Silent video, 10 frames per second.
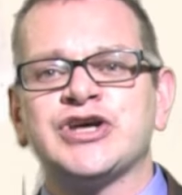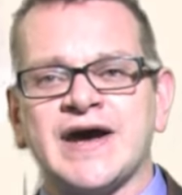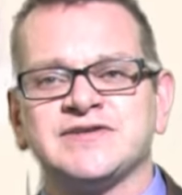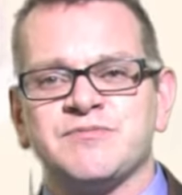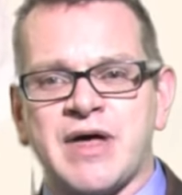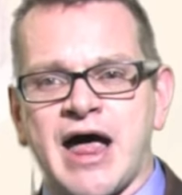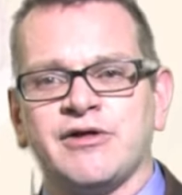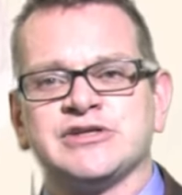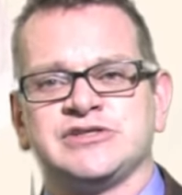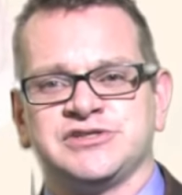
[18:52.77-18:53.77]
checks and
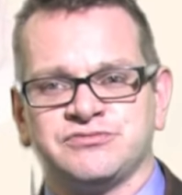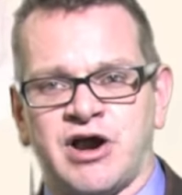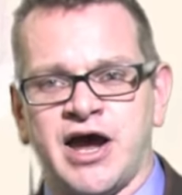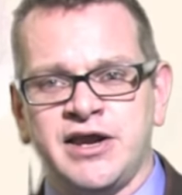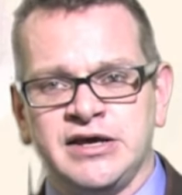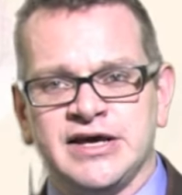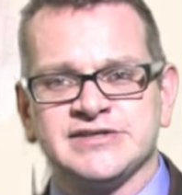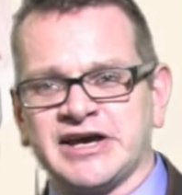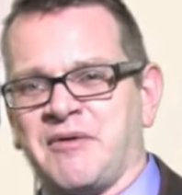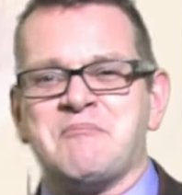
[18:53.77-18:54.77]
balances, right?
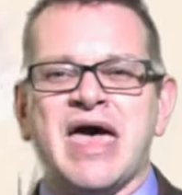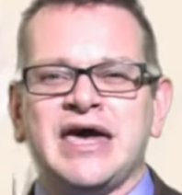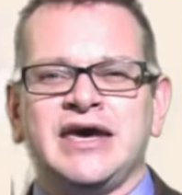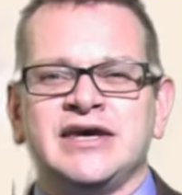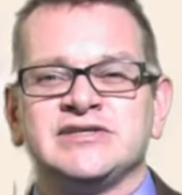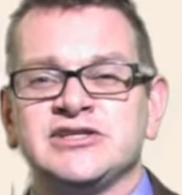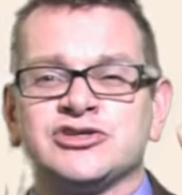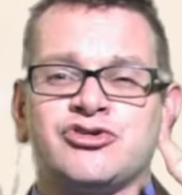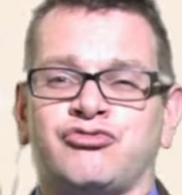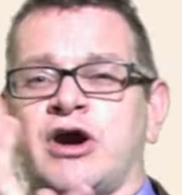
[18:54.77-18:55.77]
It's like a maze.
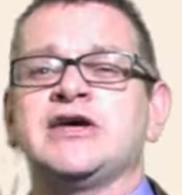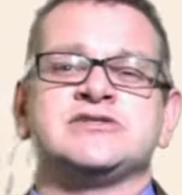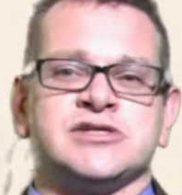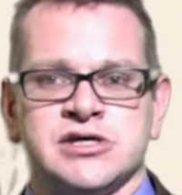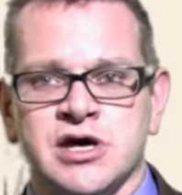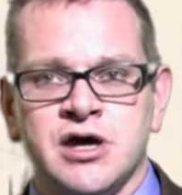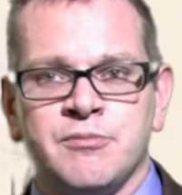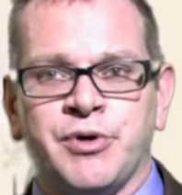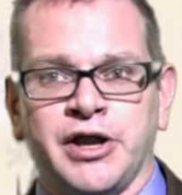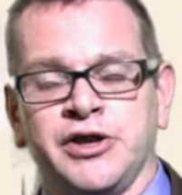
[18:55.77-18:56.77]
It's crazy.
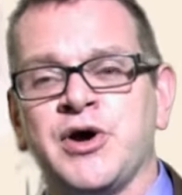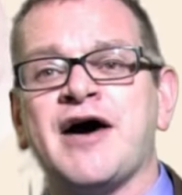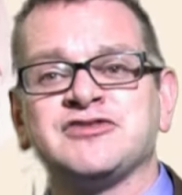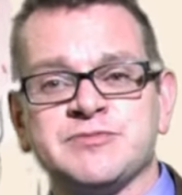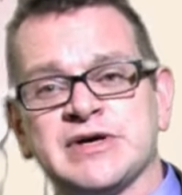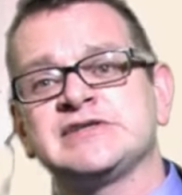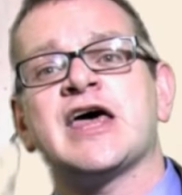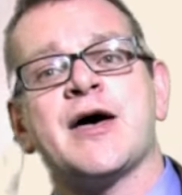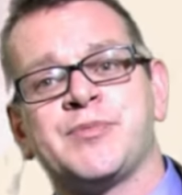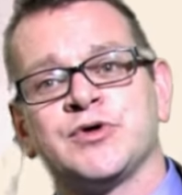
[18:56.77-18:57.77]
But you have some
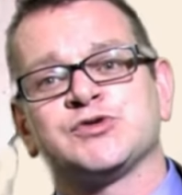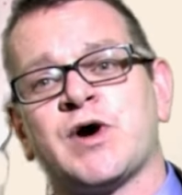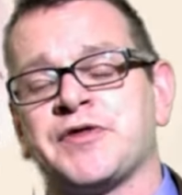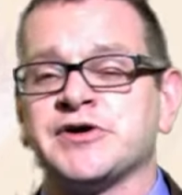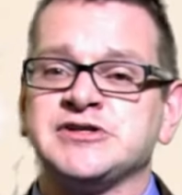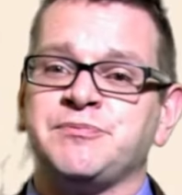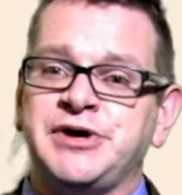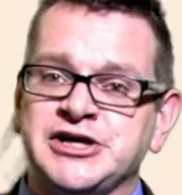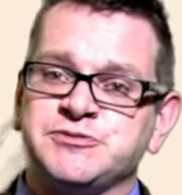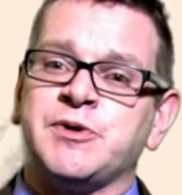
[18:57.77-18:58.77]
examples, whether it's
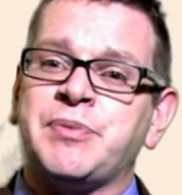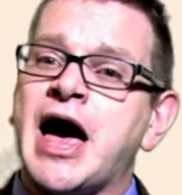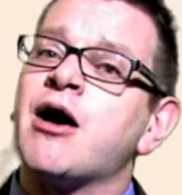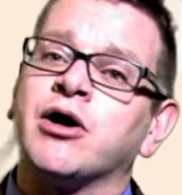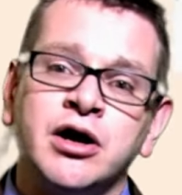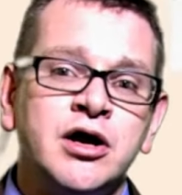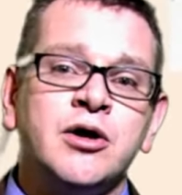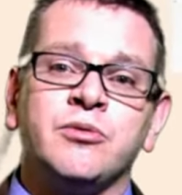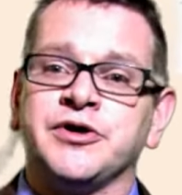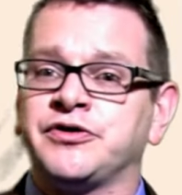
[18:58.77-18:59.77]
impeachment power
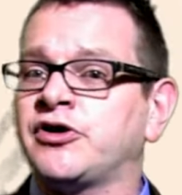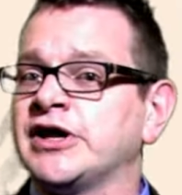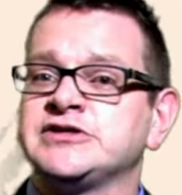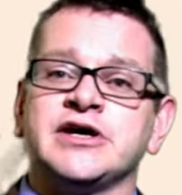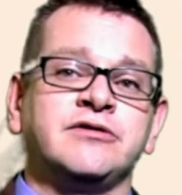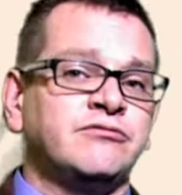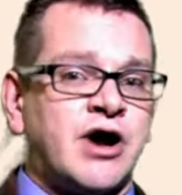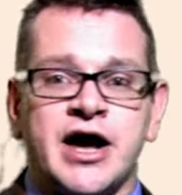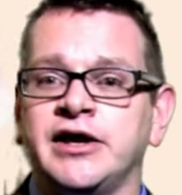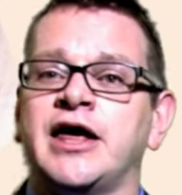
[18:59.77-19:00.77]
with Clinton,
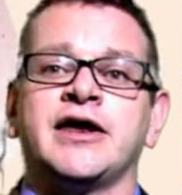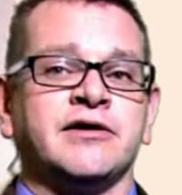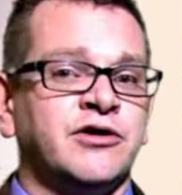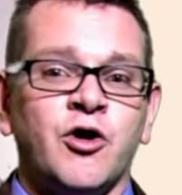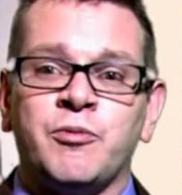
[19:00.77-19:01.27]
right, and